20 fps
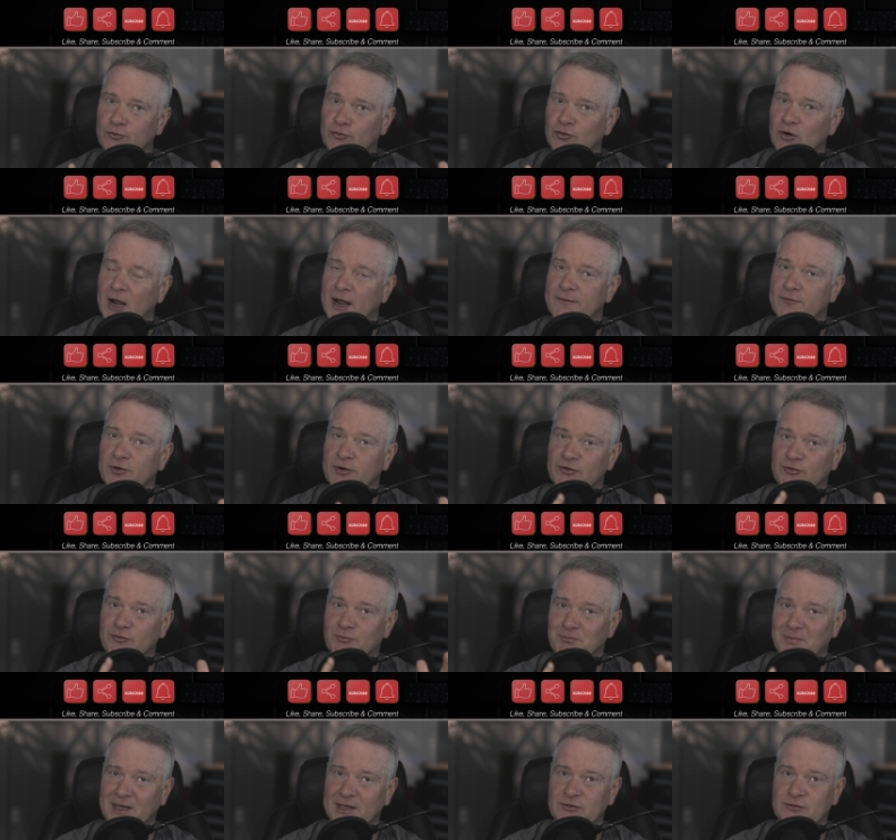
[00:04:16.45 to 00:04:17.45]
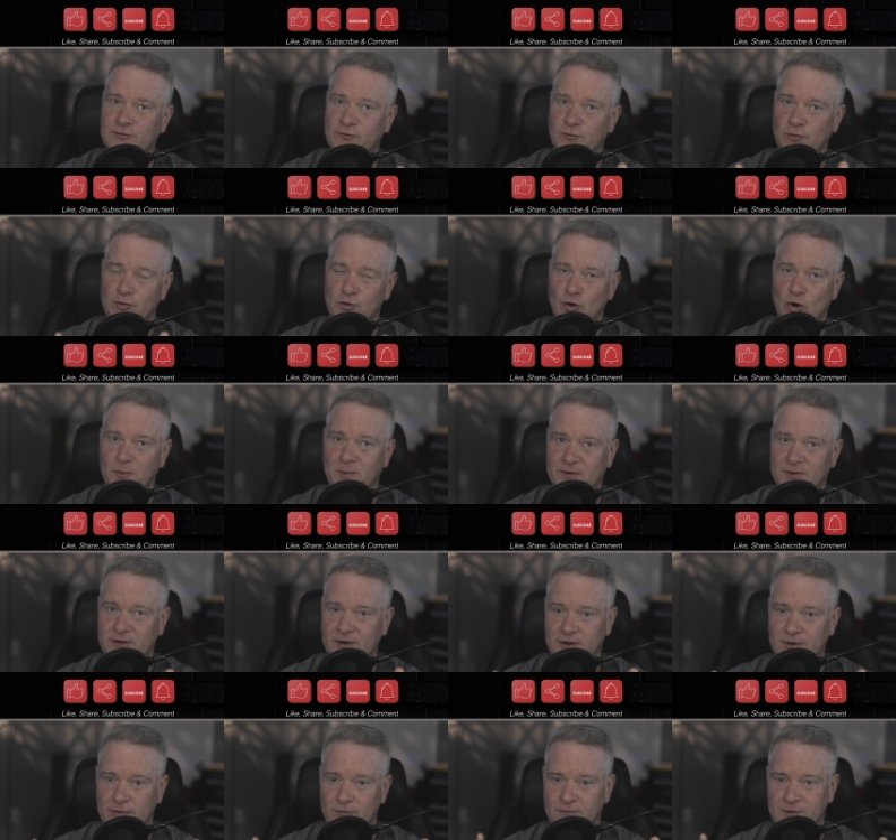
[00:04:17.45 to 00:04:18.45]
driver is best for your
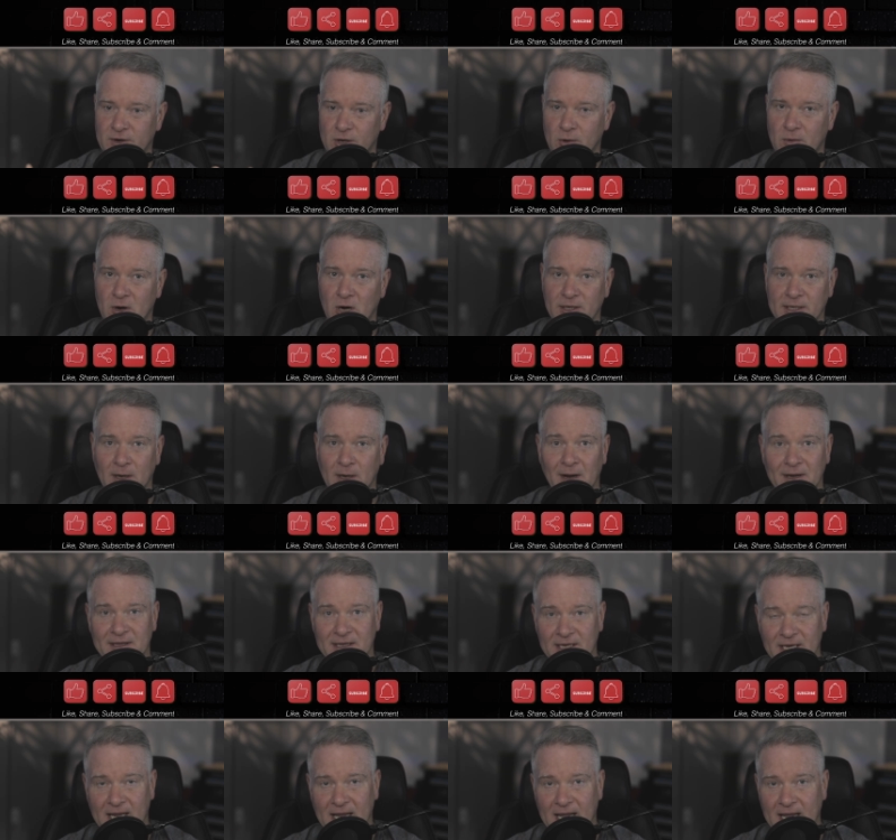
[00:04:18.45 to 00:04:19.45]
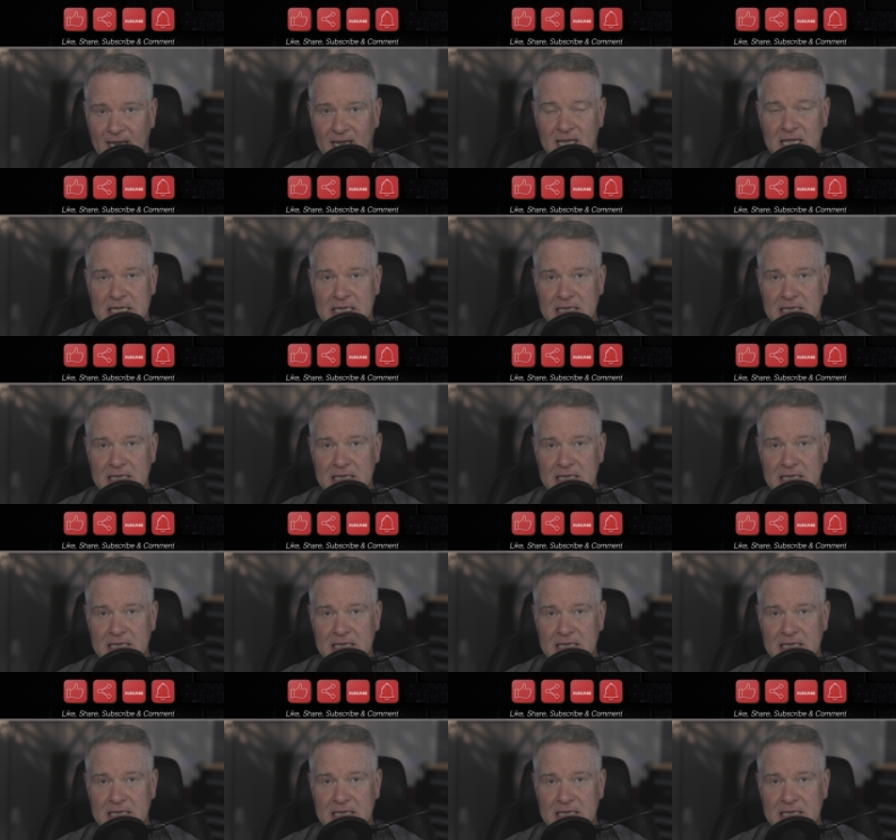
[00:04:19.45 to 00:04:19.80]
particular video card. Now, I did a